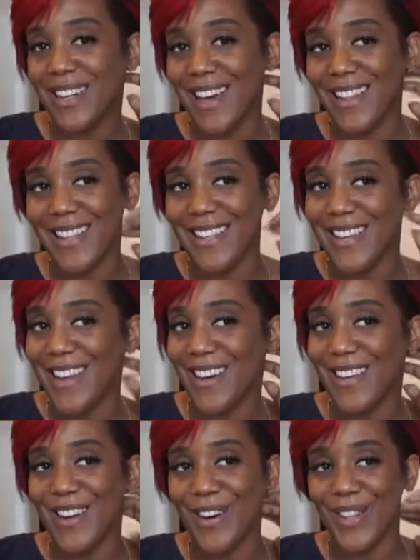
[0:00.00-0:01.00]
and you know,
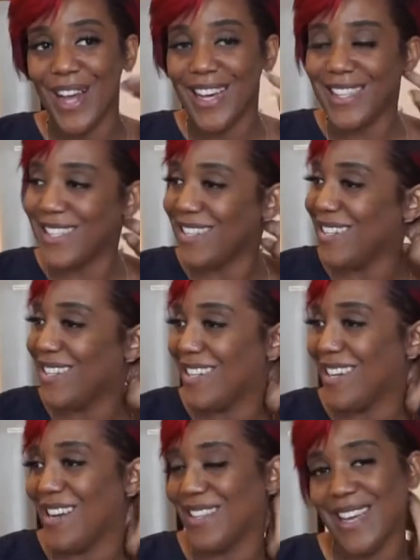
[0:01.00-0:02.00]
you don't like to,
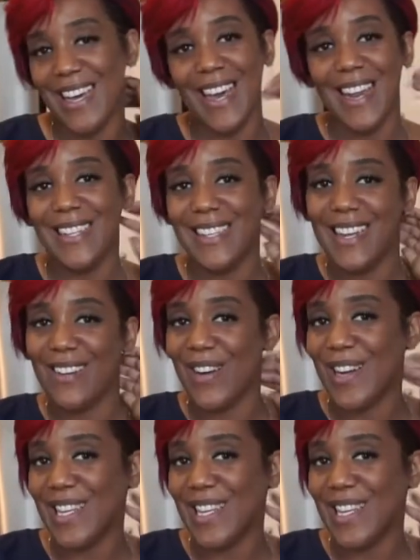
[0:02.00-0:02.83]
you know saying, get into the grown